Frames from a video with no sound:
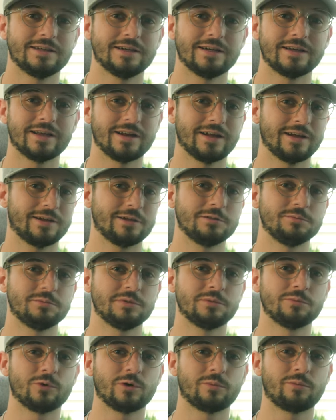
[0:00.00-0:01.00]
Again, I couldn't
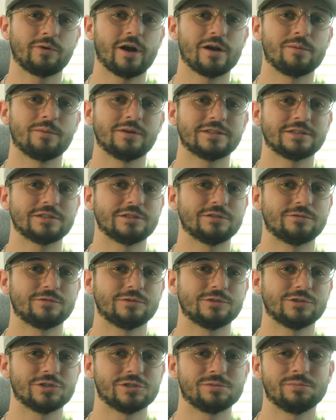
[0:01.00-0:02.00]
be more proud of myself
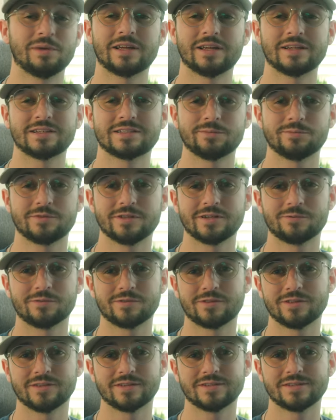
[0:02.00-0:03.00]
for just making something
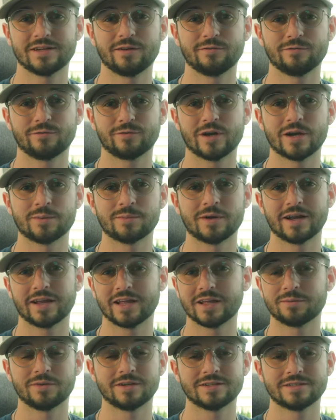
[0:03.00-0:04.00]
within the time frame I
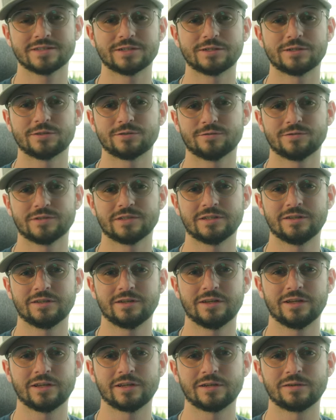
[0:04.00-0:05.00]
gave myself
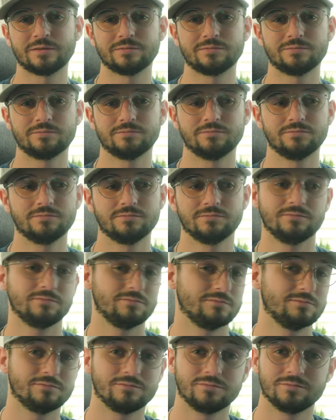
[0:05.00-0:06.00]
and,
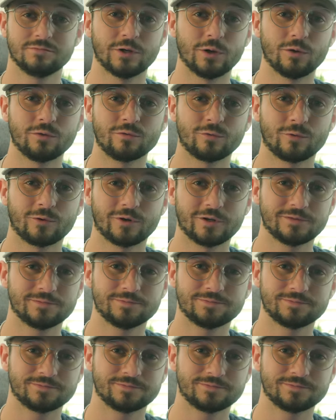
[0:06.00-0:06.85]
and going for it.